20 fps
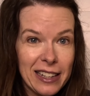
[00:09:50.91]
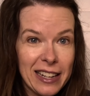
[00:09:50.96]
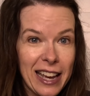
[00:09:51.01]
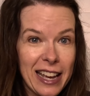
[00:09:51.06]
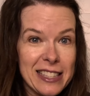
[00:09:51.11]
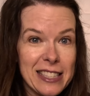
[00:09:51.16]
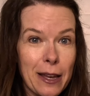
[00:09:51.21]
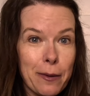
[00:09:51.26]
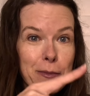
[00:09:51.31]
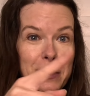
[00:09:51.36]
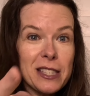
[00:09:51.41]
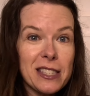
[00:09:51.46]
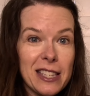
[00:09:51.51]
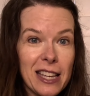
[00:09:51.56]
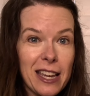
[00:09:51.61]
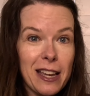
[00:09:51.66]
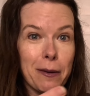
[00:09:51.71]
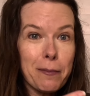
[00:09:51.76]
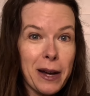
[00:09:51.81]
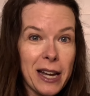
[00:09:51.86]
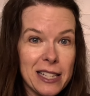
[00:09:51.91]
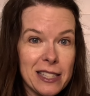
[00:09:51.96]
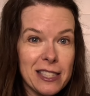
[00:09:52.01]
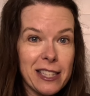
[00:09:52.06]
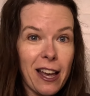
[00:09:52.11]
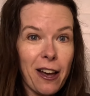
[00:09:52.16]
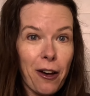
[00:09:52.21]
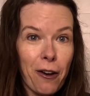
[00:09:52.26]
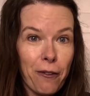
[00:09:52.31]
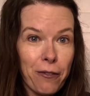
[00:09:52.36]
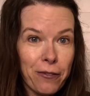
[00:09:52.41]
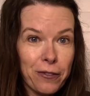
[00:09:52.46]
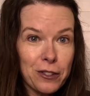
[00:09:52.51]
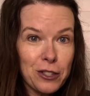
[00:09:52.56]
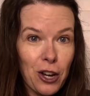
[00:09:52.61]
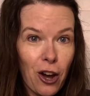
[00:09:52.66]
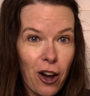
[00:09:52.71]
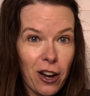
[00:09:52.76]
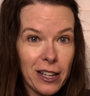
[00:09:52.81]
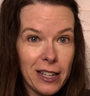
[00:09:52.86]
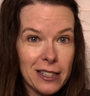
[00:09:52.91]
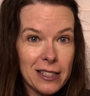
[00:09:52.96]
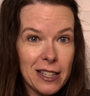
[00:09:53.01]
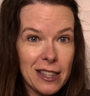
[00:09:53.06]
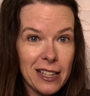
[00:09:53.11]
as I'm seeing myself talking to